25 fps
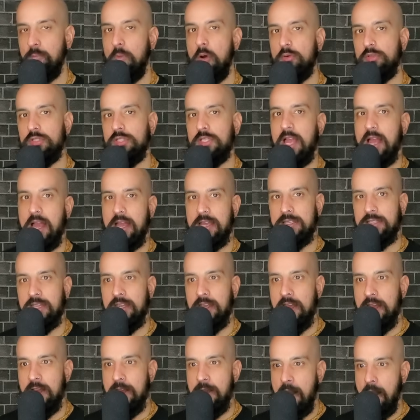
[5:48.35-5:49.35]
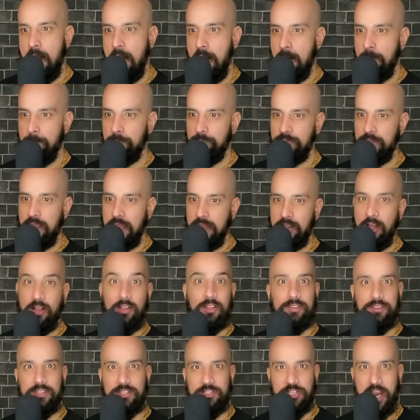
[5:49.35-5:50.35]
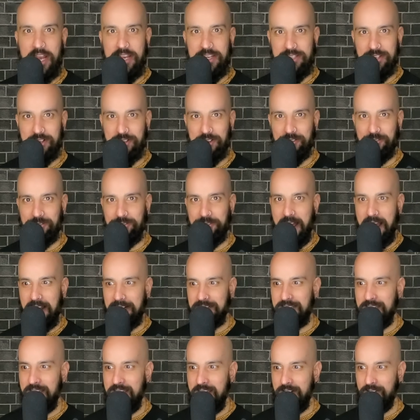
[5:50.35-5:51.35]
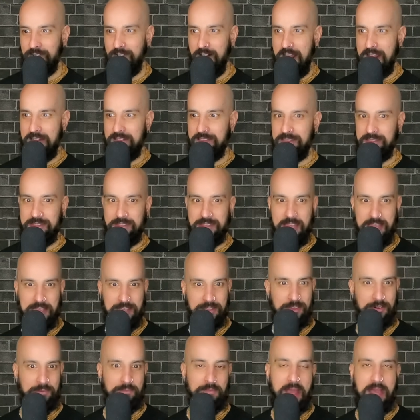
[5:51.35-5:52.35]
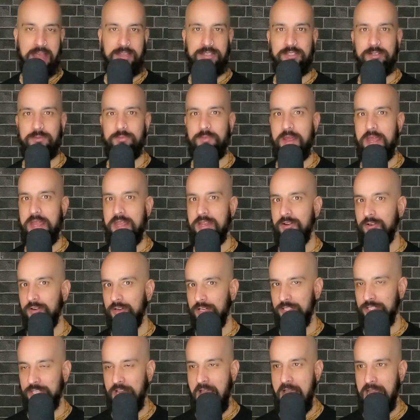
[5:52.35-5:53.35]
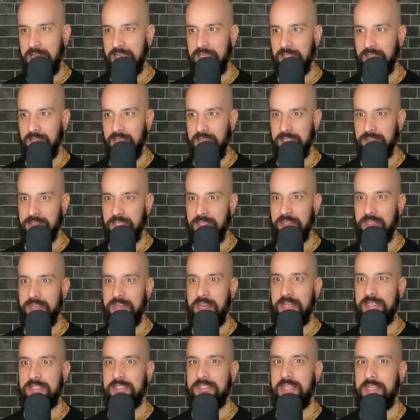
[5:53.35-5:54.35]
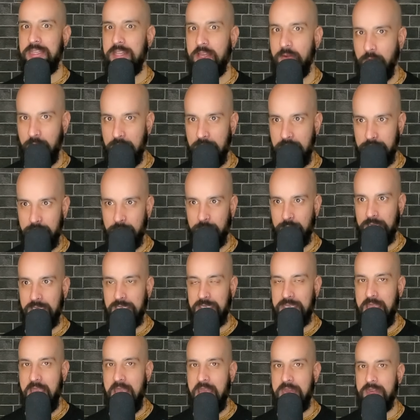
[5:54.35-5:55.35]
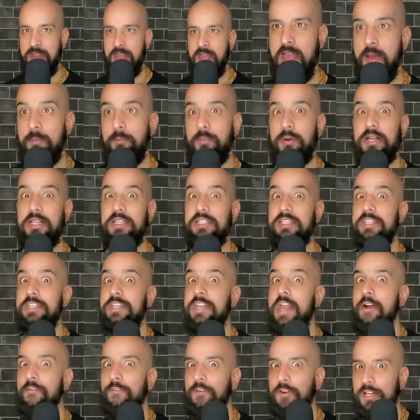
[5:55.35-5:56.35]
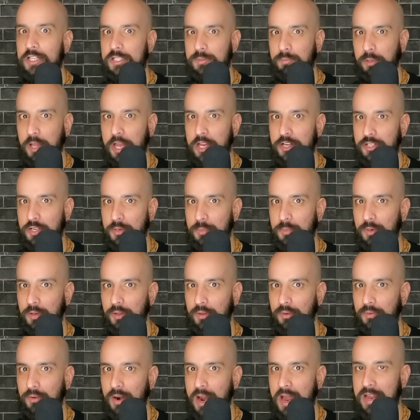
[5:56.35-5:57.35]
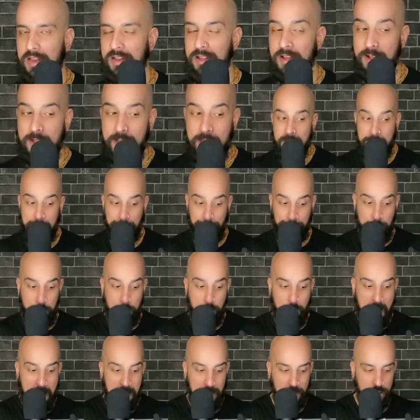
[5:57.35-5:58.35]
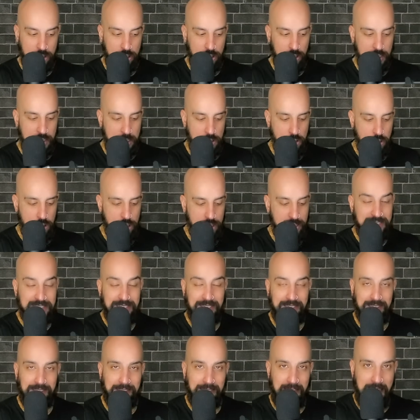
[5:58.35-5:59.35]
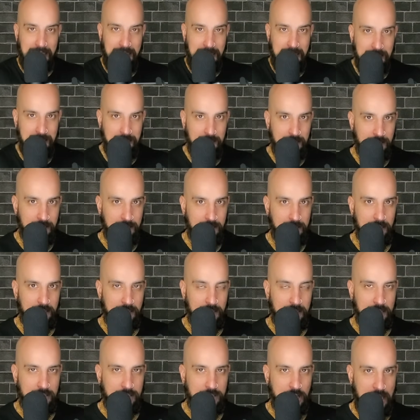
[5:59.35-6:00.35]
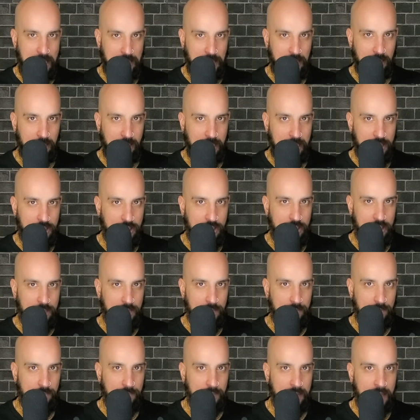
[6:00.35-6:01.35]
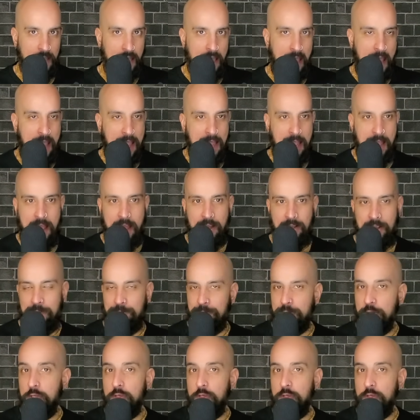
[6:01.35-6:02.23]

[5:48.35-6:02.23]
Most guys, they call it the chaser effect, right? They either masturbate or ejaculate, then the next day they want to do it again, but it's never as pleasurable, right? If you actually just delay ejaculation, if